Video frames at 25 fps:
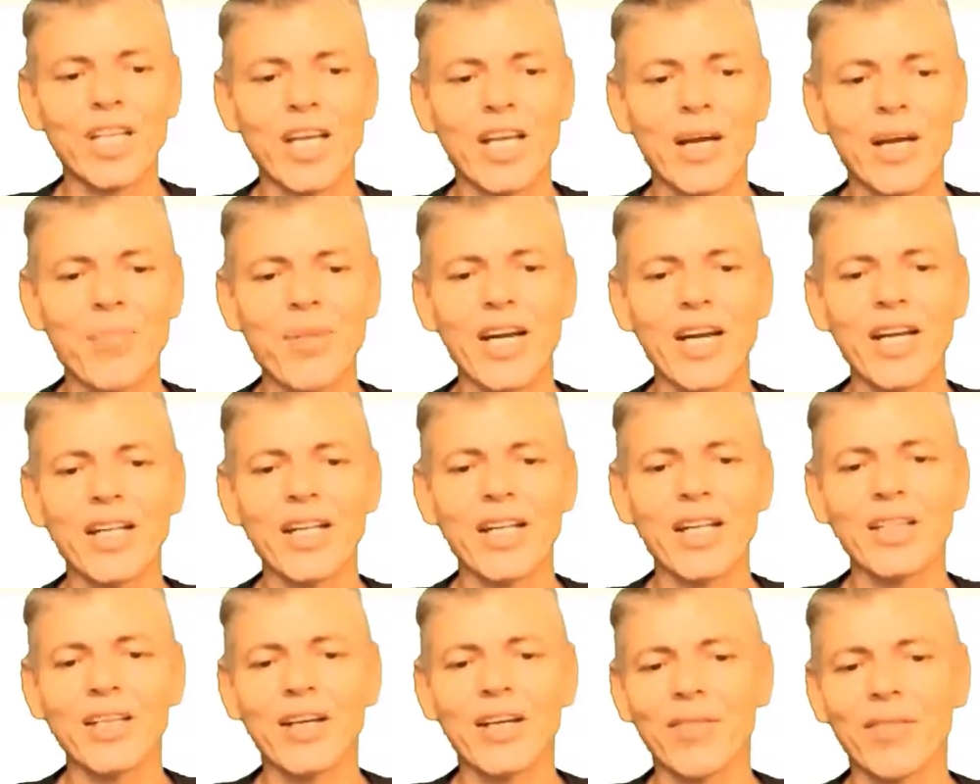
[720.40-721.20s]
the
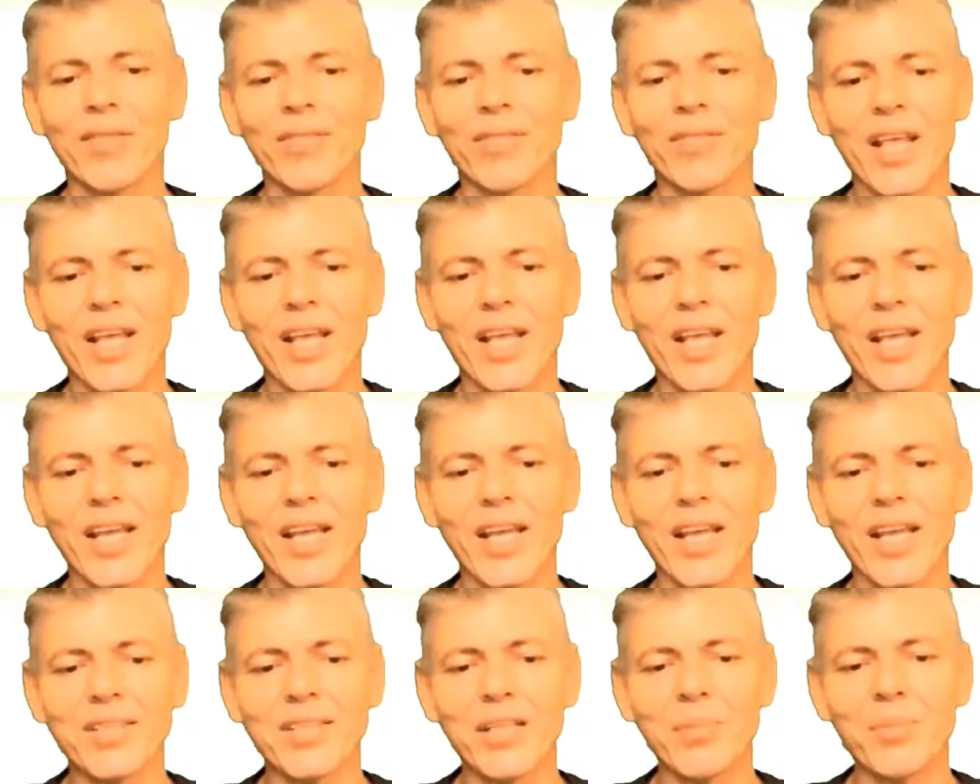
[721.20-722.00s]
terminator after the
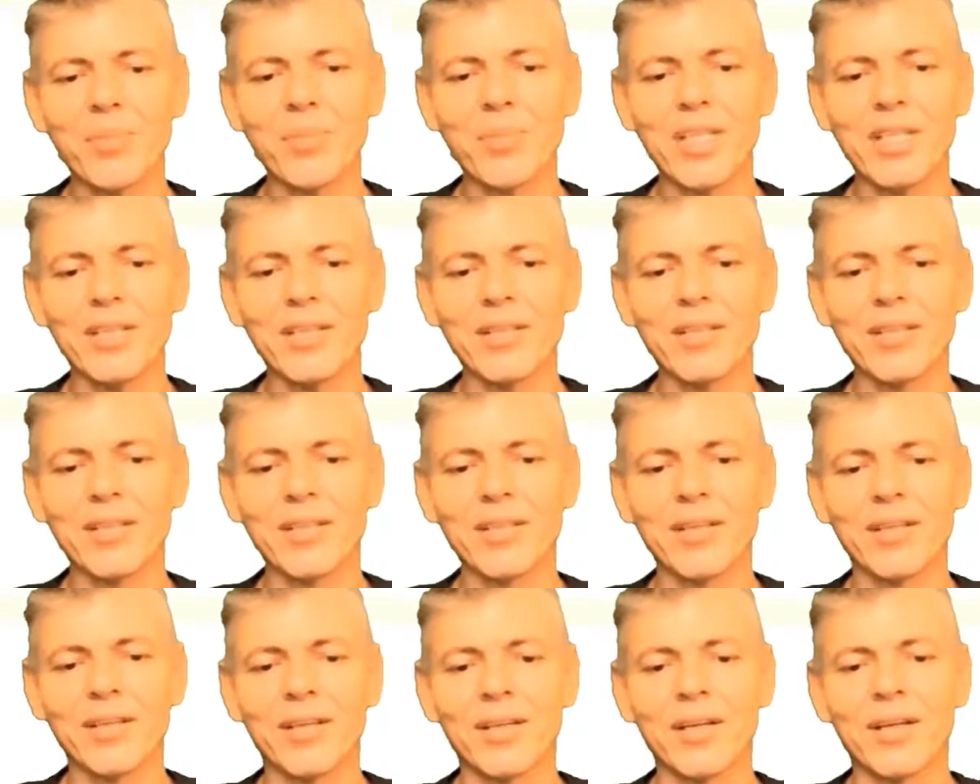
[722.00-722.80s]
end statement,
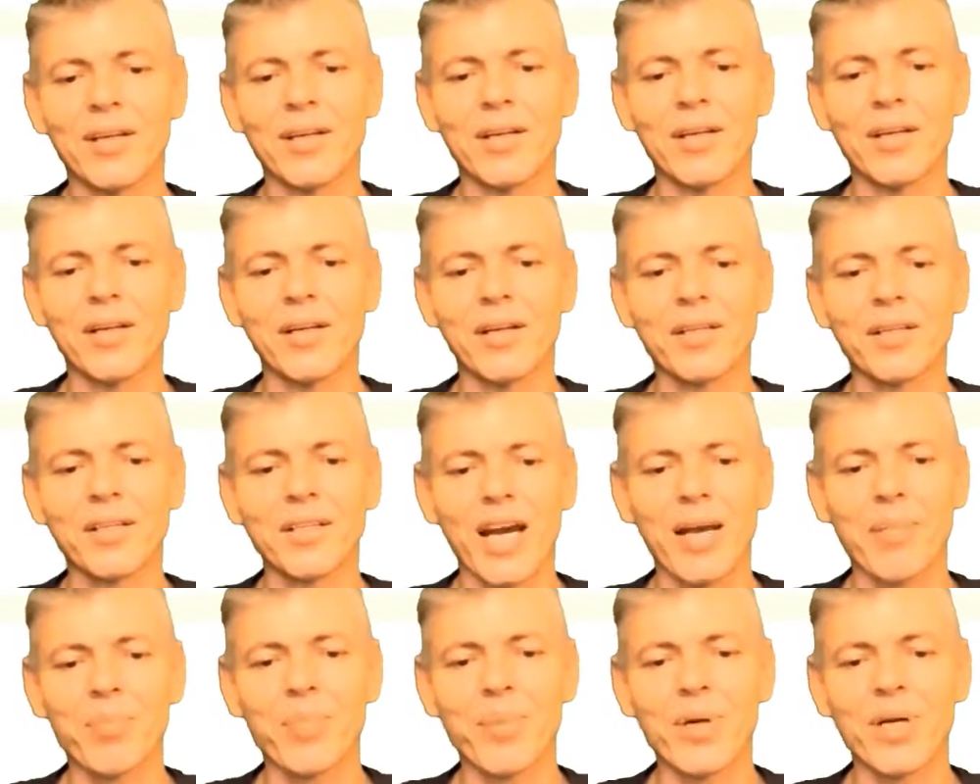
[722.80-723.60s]

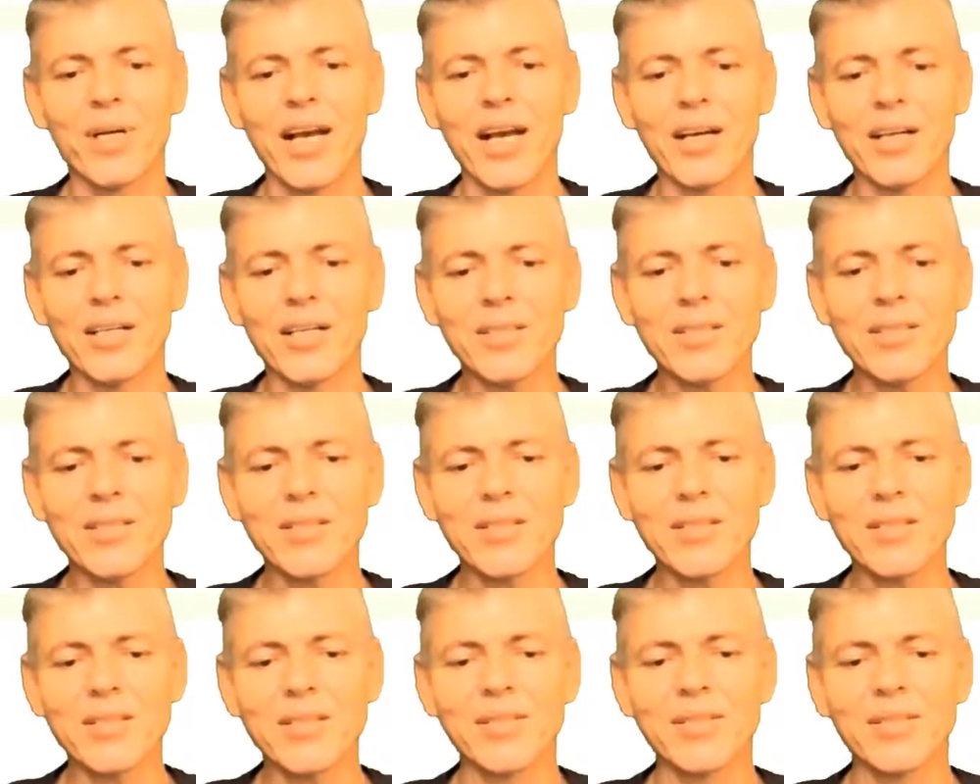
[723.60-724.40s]
type
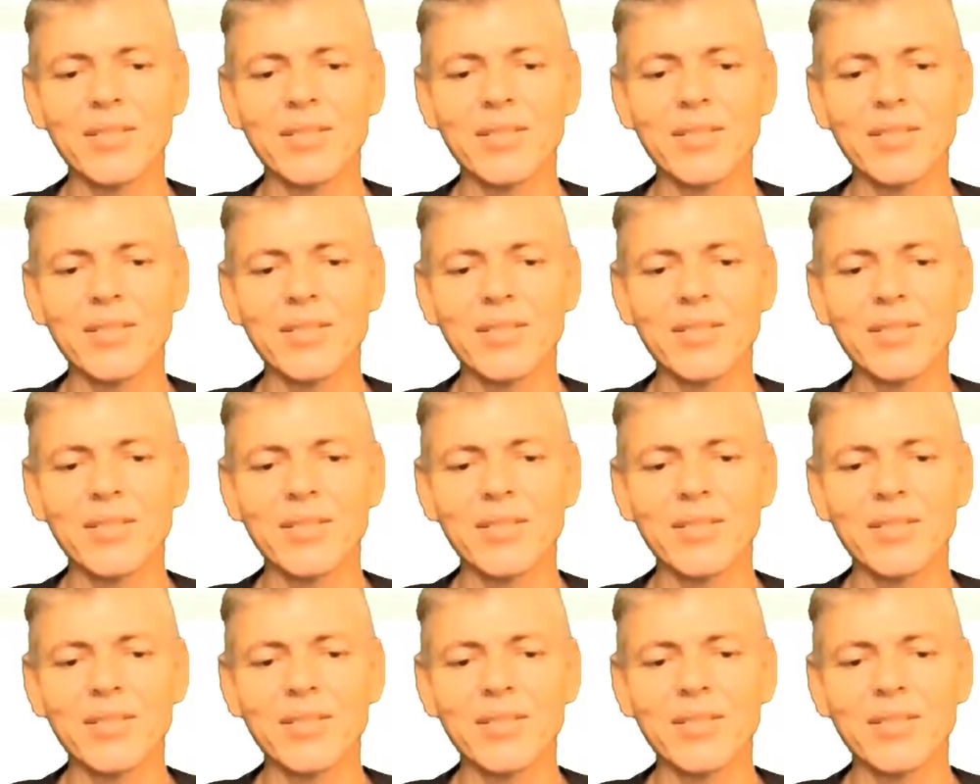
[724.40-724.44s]
else.